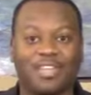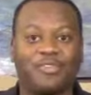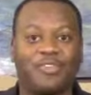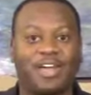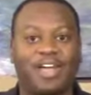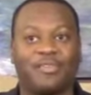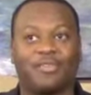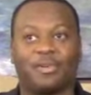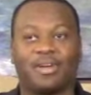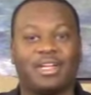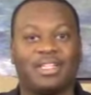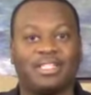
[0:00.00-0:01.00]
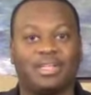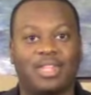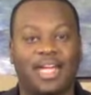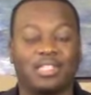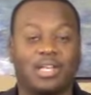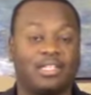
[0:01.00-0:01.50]
forever. And so
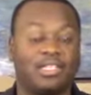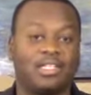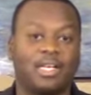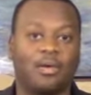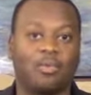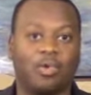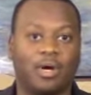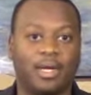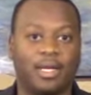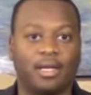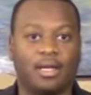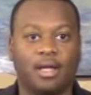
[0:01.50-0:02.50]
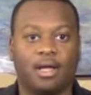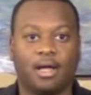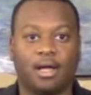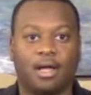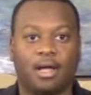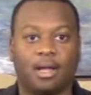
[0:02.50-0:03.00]
that's what I did not want.
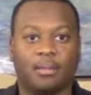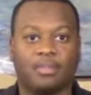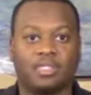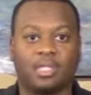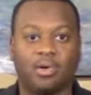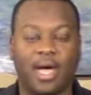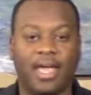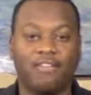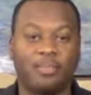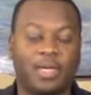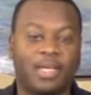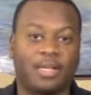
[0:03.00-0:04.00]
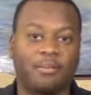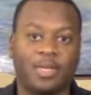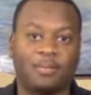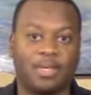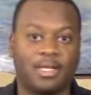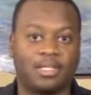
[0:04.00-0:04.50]
So I even made a
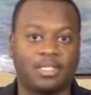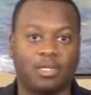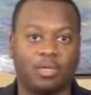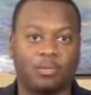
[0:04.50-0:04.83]
commitment to